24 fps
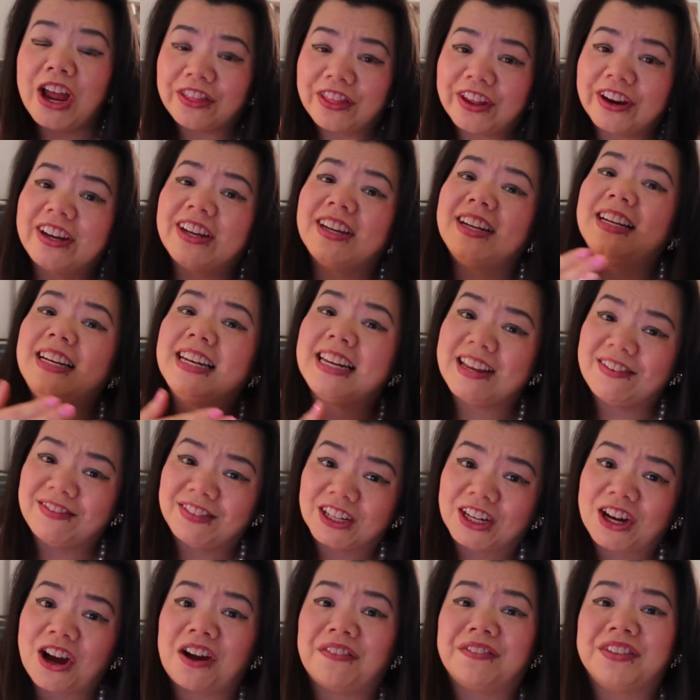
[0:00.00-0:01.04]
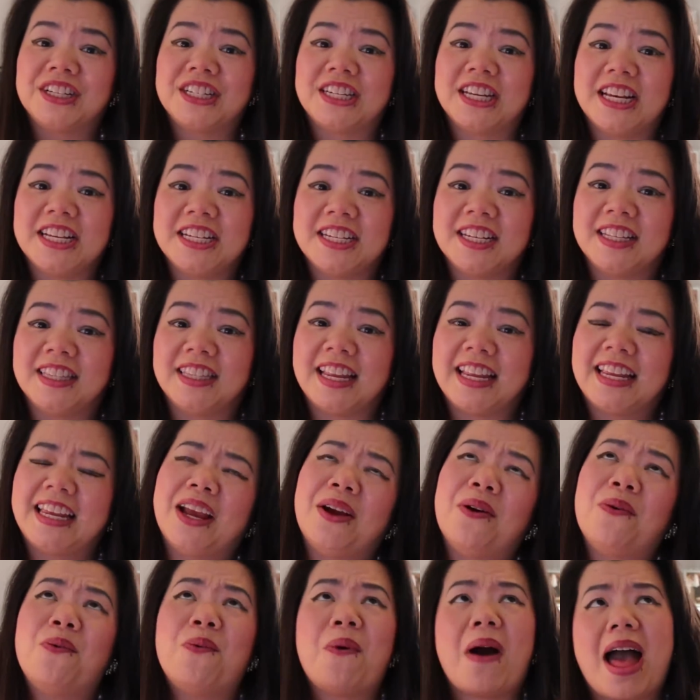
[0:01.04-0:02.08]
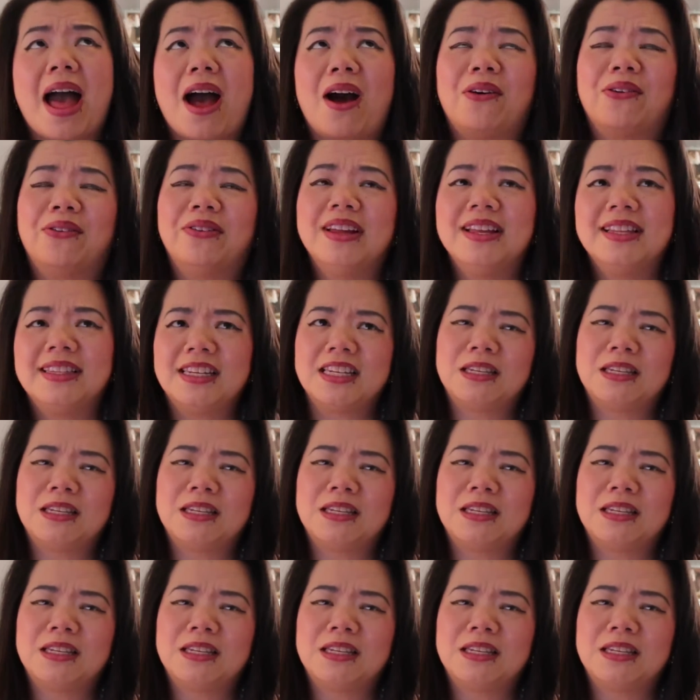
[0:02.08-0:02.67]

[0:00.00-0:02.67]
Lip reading: they're gonna leave the conversation thinking, wow,